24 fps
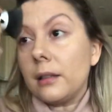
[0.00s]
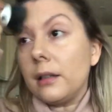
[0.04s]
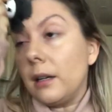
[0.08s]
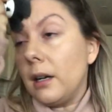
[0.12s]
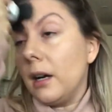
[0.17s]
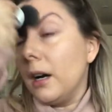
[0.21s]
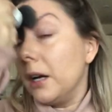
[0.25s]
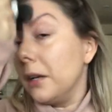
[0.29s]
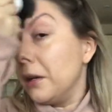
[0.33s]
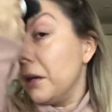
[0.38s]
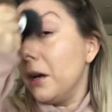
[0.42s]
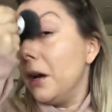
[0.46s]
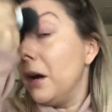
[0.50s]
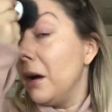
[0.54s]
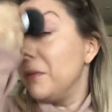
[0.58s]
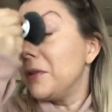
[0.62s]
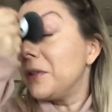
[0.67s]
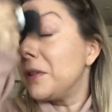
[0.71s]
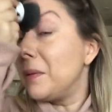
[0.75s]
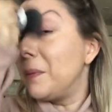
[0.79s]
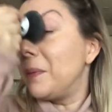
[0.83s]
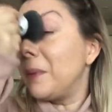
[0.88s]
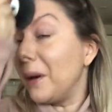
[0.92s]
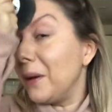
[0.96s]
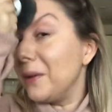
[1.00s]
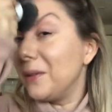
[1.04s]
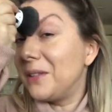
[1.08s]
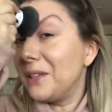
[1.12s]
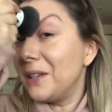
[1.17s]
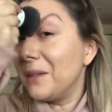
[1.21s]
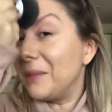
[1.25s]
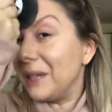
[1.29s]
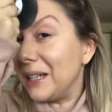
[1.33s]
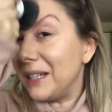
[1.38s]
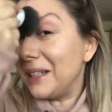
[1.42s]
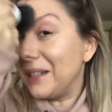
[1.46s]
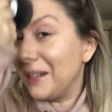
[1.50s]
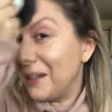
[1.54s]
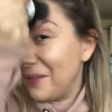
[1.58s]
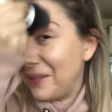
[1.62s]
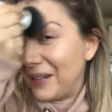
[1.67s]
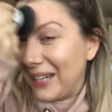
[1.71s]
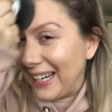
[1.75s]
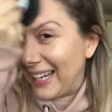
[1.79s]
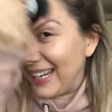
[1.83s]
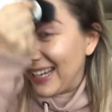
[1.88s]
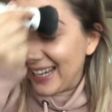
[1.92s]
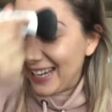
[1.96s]
I know I'm supposed to be doing
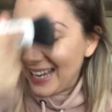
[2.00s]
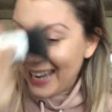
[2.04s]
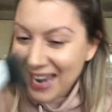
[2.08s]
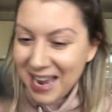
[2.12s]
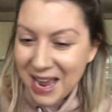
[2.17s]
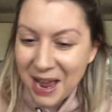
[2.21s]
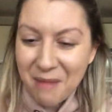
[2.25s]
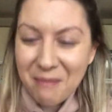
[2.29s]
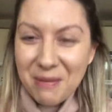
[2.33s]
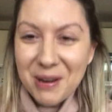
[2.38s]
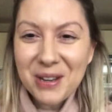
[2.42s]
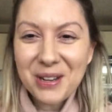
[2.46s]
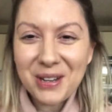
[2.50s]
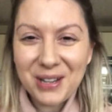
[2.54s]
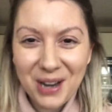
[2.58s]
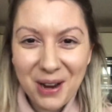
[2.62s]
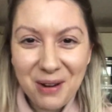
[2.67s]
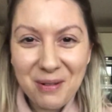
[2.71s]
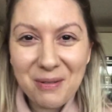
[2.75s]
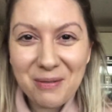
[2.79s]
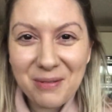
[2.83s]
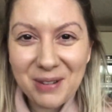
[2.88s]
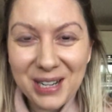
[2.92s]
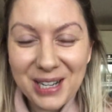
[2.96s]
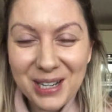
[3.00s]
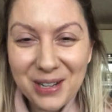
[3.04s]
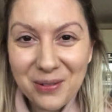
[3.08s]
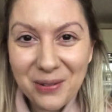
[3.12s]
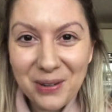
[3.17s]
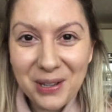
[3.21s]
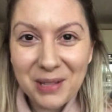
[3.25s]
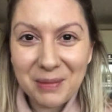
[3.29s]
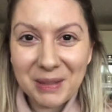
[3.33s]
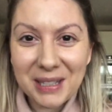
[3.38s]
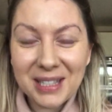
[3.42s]
it, but you know what really annoys me?